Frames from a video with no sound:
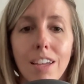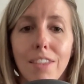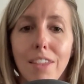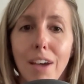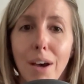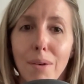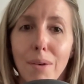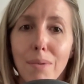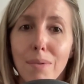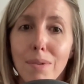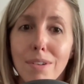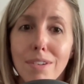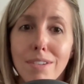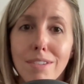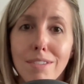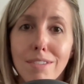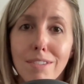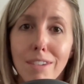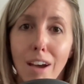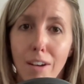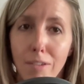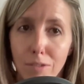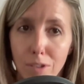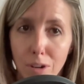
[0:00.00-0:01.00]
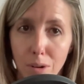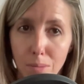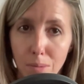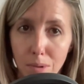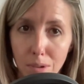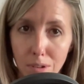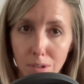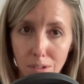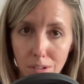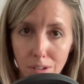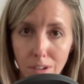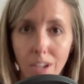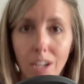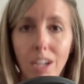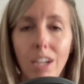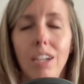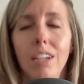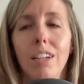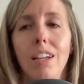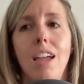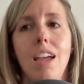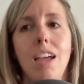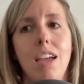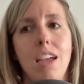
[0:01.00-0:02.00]
that was comfortable
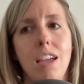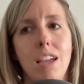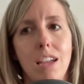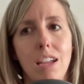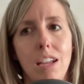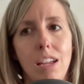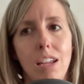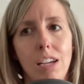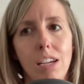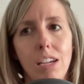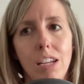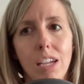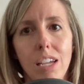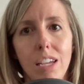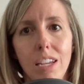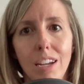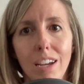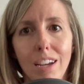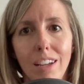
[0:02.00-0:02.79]
and it